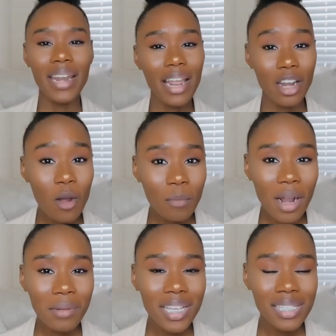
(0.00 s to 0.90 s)
And I know I'm
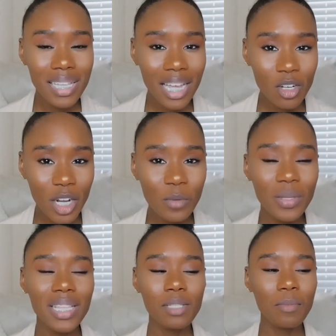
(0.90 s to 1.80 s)
probably getting sidetracked
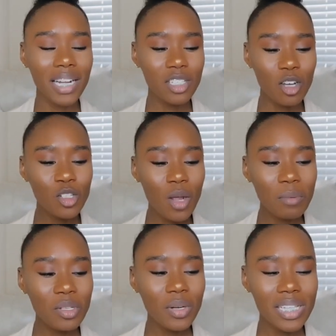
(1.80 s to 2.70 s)
with this, but I told you I
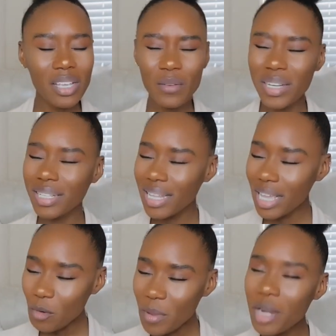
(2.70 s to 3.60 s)
was going to tell you a
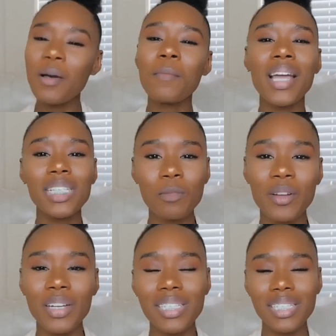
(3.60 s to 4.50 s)
little bit about my
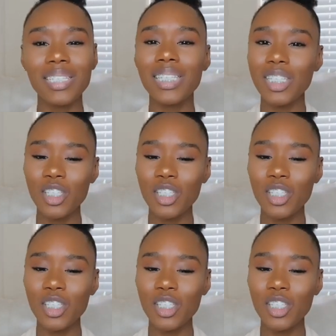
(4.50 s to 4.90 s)
experiences.